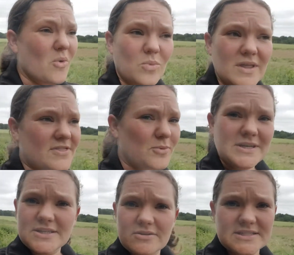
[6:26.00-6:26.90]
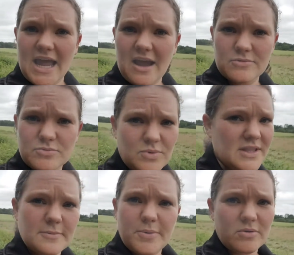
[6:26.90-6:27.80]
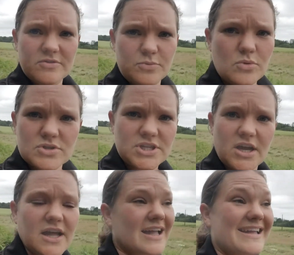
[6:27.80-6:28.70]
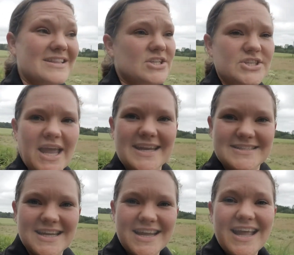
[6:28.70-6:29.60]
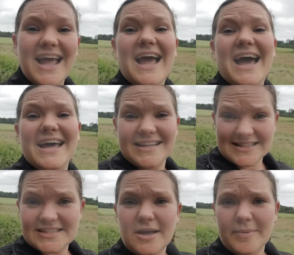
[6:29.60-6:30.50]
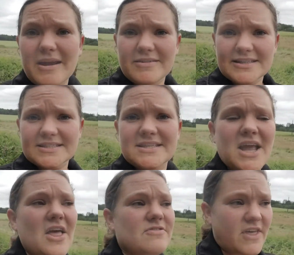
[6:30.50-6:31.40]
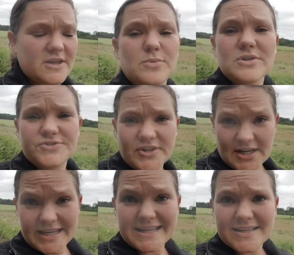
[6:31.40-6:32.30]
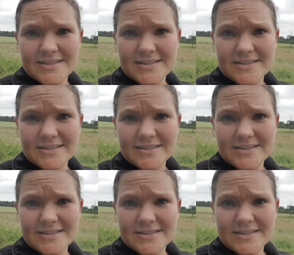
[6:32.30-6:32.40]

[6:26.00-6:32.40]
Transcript: With the windows down, with a bowl of water in the shade, and in some areas, they will die.